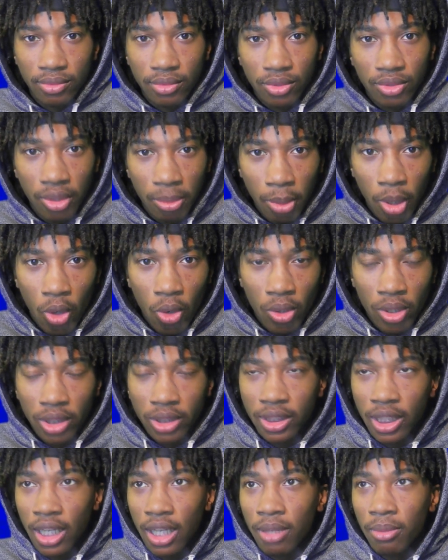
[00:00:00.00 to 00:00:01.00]
from an older
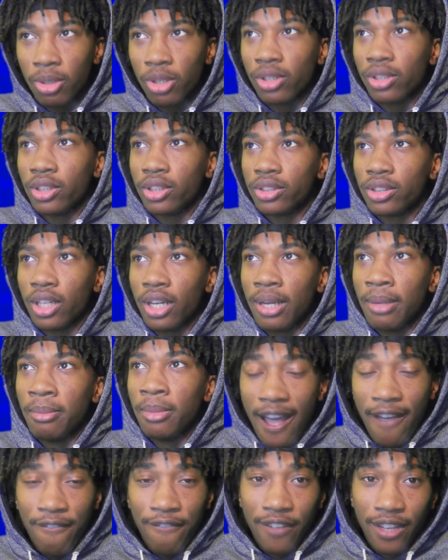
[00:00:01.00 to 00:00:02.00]
time, earlier time.
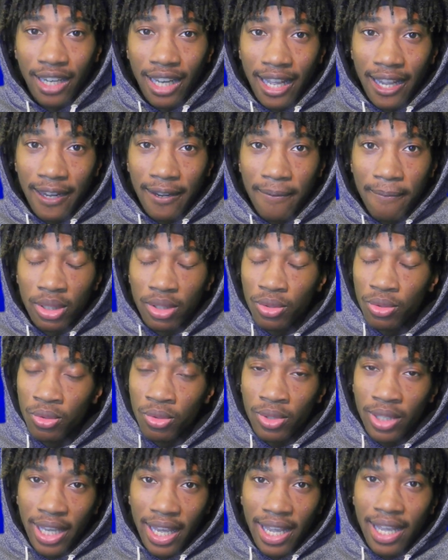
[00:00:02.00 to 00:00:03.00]
I feel like
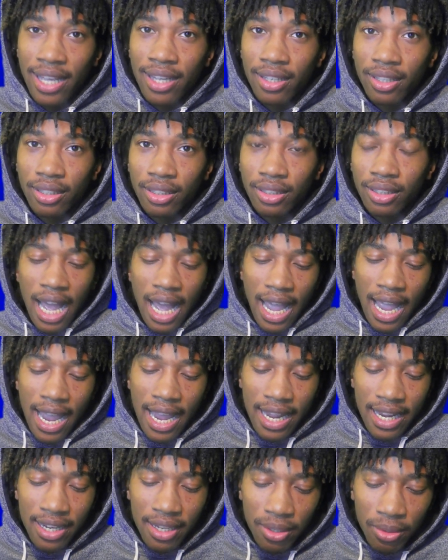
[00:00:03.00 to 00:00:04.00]
you can't, I
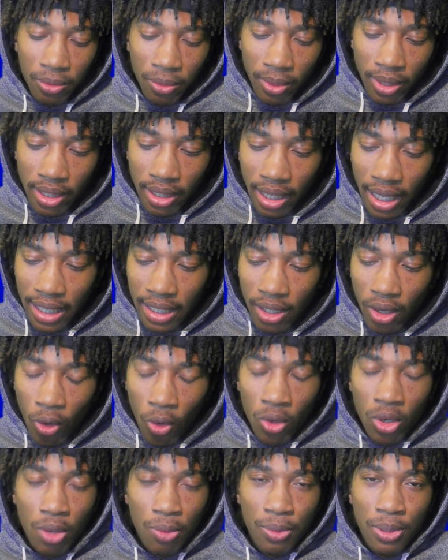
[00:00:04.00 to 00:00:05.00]
hate it when like
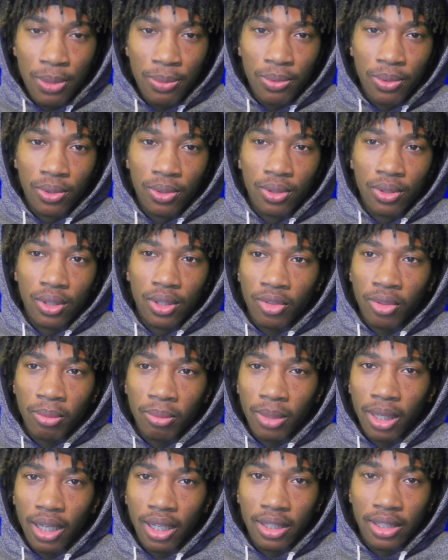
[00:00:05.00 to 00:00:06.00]
older people
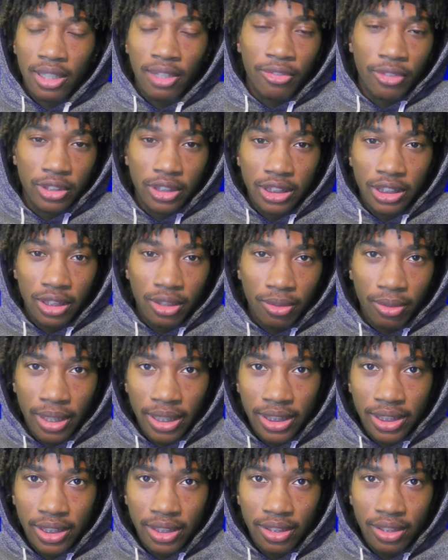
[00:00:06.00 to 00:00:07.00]
from a different
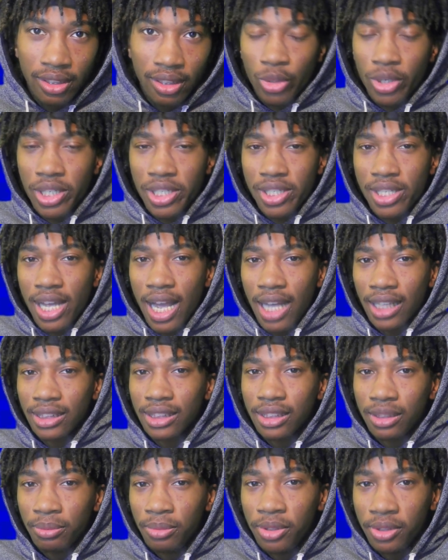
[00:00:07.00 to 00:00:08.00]
generation
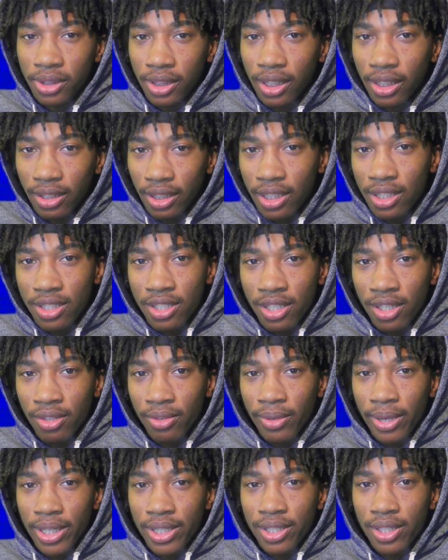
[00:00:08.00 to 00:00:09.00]
criticizes music of this
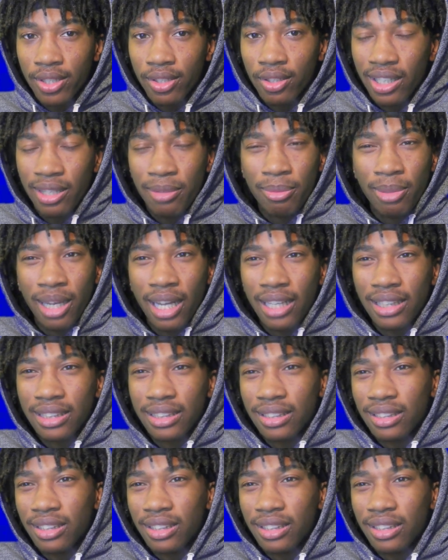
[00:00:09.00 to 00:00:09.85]
generation. They be like,